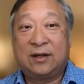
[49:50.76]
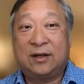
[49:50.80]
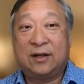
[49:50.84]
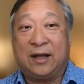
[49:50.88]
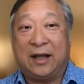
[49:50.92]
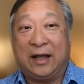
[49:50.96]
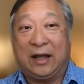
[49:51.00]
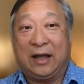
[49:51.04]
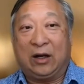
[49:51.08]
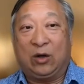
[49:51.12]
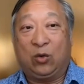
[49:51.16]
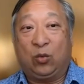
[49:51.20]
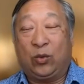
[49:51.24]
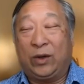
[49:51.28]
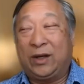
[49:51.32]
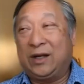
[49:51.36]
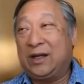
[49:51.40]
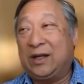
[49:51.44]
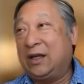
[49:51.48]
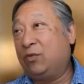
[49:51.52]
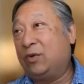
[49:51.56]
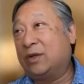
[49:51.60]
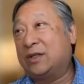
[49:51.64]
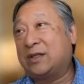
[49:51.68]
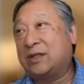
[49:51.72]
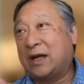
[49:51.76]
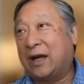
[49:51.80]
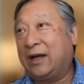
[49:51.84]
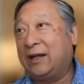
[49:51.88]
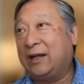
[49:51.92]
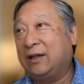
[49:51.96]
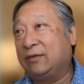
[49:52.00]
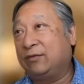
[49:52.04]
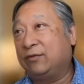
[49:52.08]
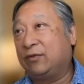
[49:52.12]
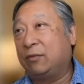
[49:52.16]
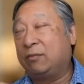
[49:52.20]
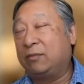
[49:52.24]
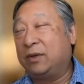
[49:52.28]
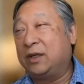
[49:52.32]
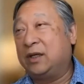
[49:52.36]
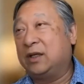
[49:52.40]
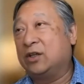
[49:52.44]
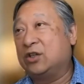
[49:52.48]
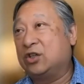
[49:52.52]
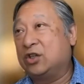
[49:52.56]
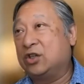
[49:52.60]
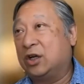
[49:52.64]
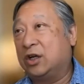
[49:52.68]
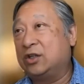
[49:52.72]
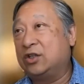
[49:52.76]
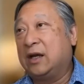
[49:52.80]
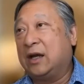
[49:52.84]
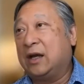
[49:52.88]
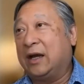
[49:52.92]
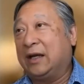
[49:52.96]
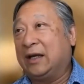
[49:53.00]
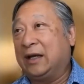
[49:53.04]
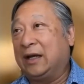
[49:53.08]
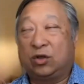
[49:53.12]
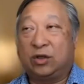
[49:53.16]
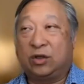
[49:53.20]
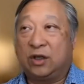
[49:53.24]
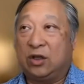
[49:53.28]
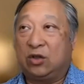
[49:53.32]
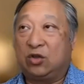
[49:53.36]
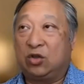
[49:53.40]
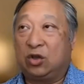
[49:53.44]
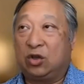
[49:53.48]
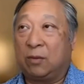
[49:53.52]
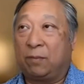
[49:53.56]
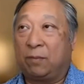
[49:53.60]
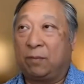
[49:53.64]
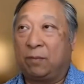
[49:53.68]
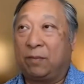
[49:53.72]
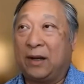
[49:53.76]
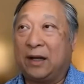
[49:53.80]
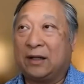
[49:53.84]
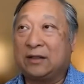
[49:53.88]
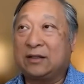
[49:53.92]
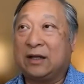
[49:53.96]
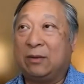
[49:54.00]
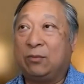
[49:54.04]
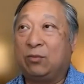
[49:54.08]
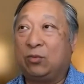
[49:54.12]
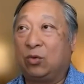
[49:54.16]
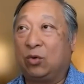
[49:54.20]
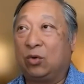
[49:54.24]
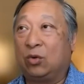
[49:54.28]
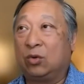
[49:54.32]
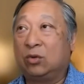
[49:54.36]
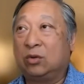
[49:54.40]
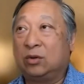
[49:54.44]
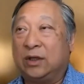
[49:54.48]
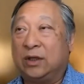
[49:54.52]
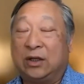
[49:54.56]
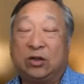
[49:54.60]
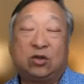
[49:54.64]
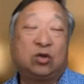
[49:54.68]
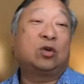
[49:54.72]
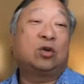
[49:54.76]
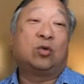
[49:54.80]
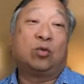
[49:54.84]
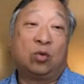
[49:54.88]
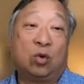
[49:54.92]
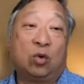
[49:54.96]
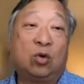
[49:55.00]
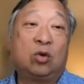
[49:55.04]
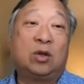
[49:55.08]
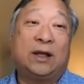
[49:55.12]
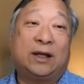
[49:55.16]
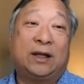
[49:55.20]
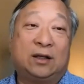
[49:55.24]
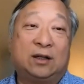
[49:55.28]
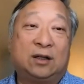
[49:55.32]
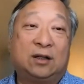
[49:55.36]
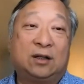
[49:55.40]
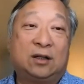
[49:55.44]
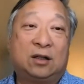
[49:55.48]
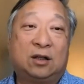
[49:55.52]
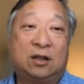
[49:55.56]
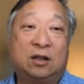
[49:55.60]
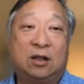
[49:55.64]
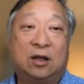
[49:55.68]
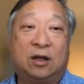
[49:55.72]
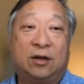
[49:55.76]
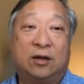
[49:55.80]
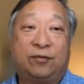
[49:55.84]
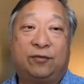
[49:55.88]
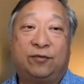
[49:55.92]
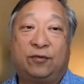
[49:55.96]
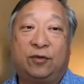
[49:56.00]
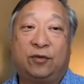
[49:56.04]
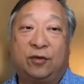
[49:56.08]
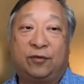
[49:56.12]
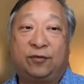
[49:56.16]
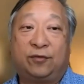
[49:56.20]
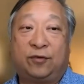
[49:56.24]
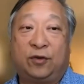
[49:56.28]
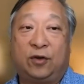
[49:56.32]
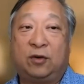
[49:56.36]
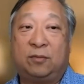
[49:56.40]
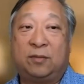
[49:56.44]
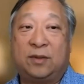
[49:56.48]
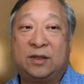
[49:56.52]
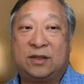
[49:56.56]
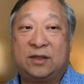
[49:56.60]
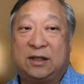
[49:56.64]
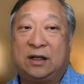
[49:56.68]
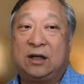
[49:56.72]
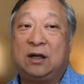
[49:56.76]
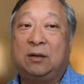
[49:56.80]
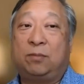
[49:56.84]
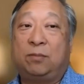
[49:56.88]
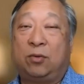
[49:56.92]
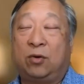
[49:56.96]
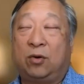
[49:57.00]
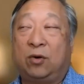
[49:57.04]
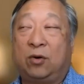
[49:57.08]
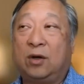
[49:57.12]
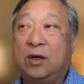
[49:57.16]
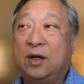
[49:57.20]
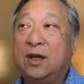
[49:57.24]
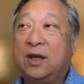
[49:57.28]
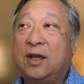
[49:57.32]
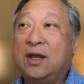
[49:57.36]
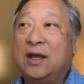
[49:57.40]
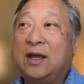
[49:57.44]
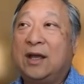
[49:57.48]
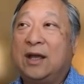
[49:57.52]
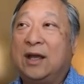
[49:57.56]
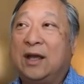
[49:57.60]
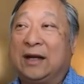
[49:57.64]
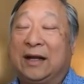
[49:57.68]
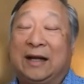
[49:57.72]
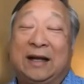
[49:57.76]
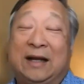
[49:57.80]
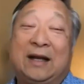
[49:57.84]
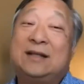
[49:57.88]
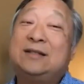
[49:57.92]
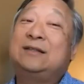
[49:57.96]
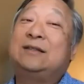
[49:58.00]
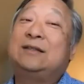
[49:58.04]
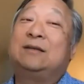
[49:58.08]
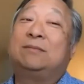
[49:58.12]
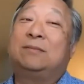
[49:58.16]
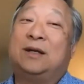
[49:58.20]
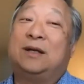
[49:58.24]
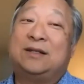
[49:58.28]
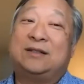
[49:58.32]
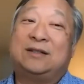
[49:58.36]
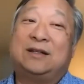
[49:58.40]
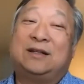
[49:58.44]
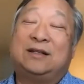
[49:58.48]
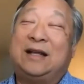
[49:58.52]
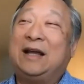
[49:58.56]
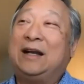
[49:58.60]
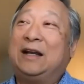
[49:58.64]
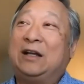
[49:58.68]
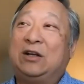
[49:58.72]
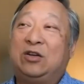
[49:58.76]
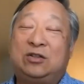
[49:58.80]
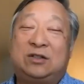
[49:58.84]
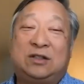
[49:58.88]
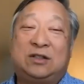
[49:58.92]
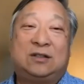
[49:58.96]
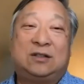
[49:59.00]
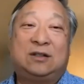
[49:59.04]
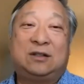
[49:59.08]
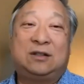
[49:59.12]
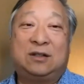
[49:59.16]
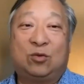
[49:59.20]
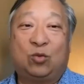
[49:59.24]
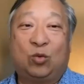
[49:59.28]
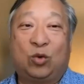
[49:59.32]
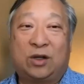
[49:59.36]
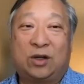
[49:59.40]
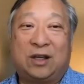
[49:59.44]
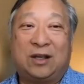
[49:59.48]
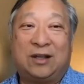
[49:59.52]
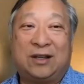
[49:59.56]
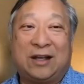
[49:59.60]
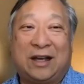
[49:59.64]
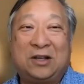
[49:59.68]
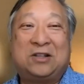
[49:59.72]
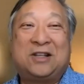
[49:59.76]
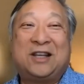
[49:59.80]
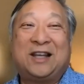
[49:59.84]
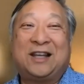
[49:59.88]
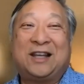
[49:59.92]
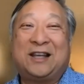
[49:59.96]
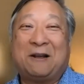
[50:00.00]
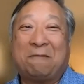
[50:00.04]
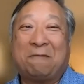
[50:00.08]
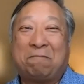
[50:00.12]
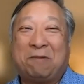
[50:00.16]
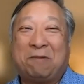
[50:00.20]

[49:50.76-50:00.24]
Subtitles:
And when he retired from being a judge, he took a part-time role. He took a role at a firm in Singapore. And I asked him, I said, Dad, are you taking a